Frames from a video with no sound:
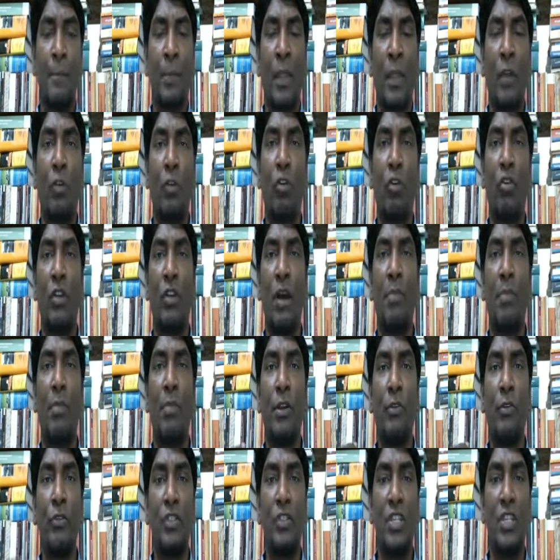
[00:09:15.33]
dou
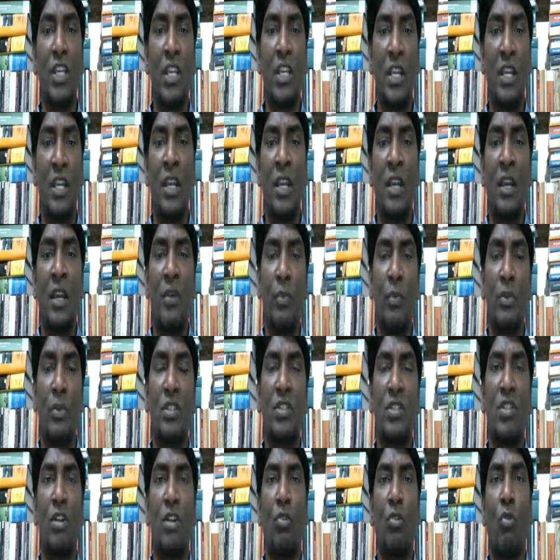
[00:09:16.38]
WG, which
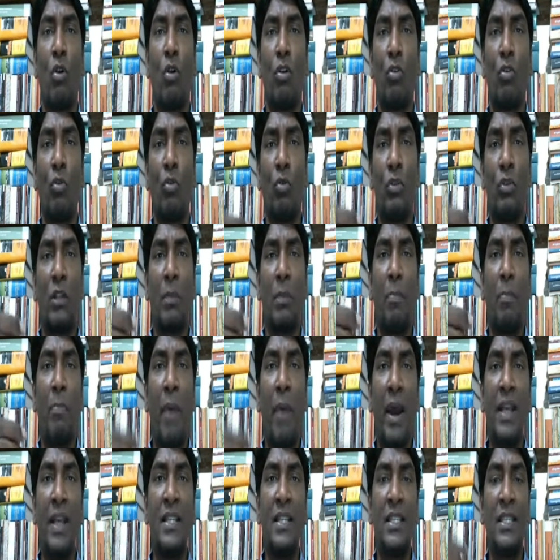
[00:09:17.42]
is equal to the
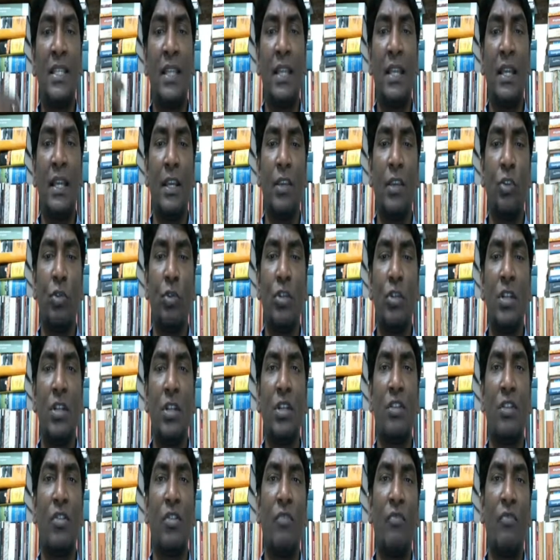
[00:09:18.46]
pi g
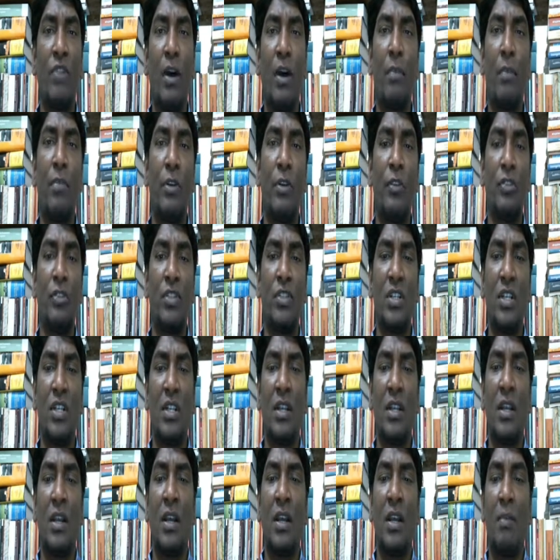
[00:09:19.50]
utility of WG
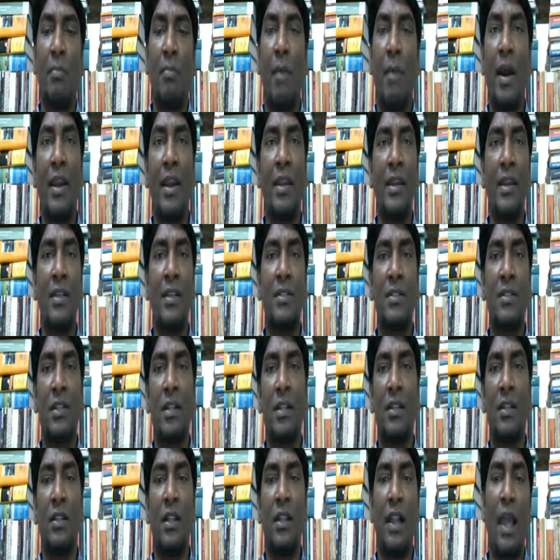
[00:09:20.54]
minus
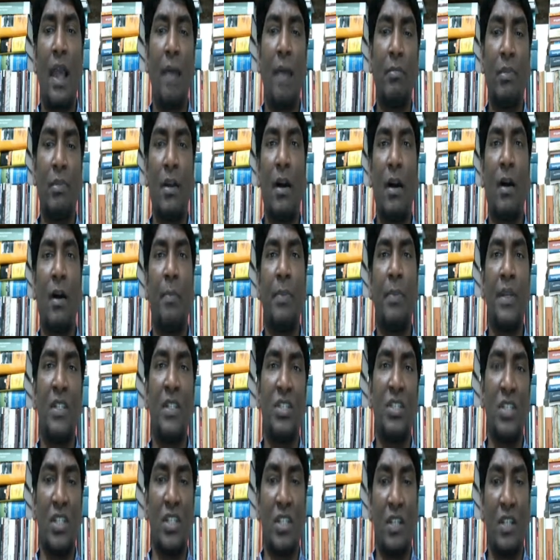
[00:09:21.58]
the lambda
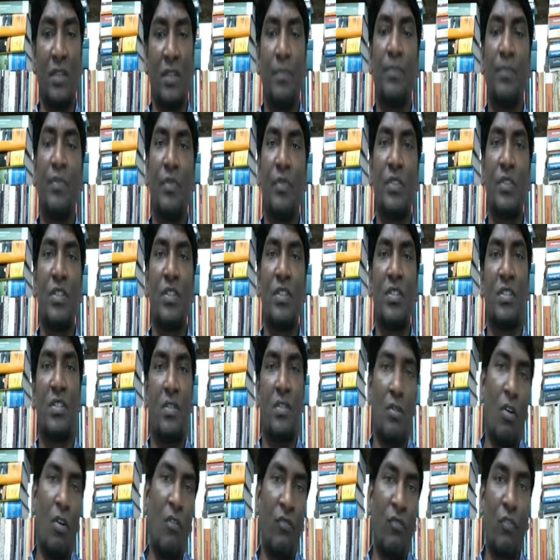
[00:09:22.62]
PG, which is
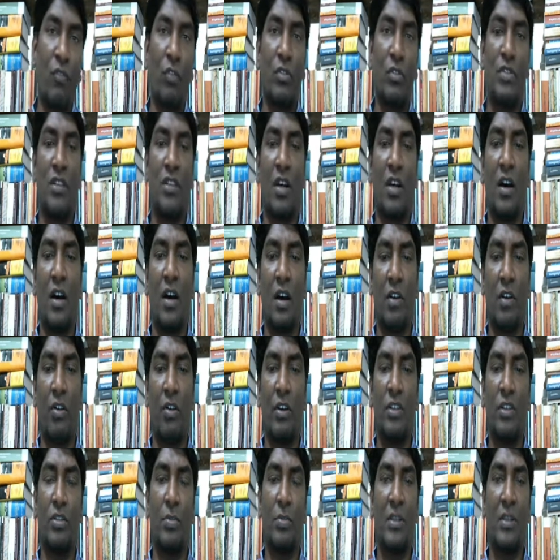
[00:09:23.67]
of course going
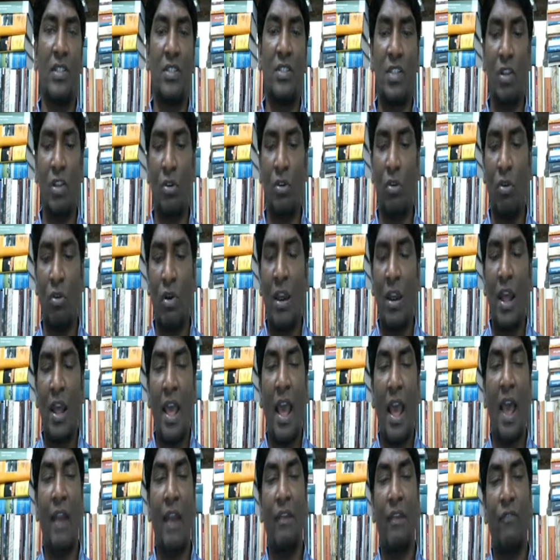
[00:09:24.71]
to be 0.
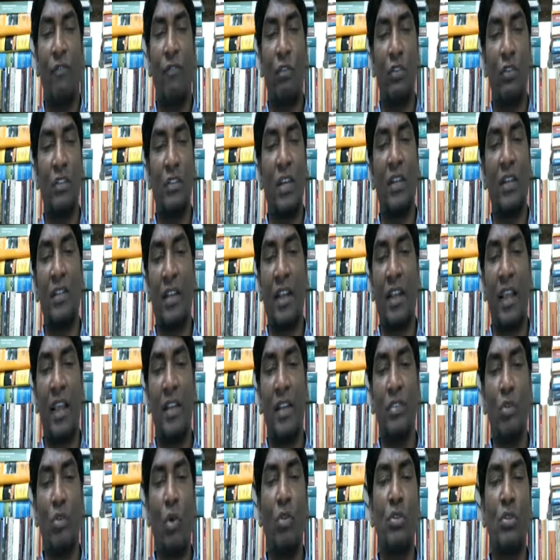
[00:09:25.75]
And for the other case
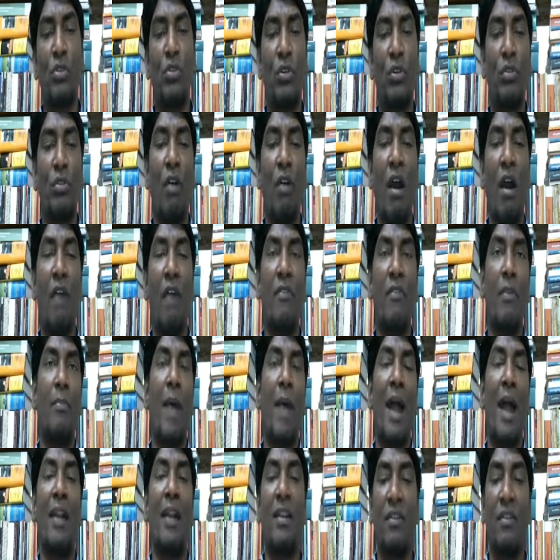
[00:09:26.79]
also, you have a
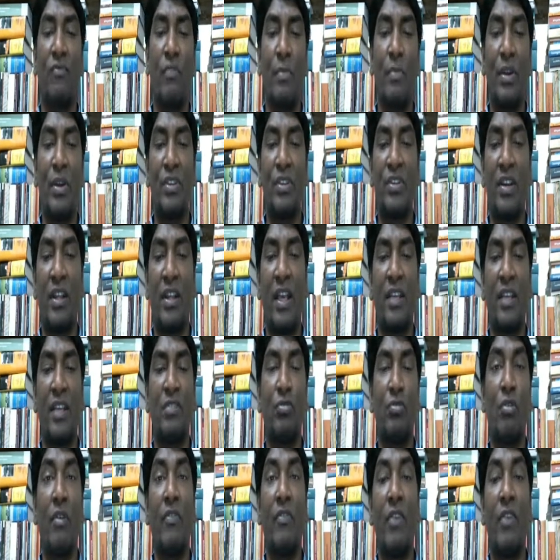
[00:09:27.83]
bad information case,
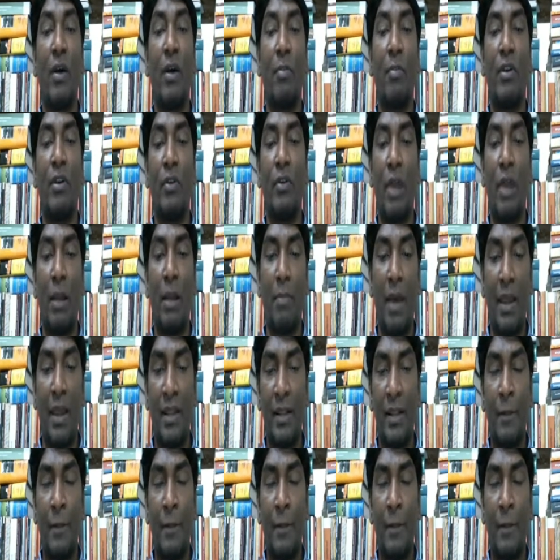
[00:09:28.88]
you have WL by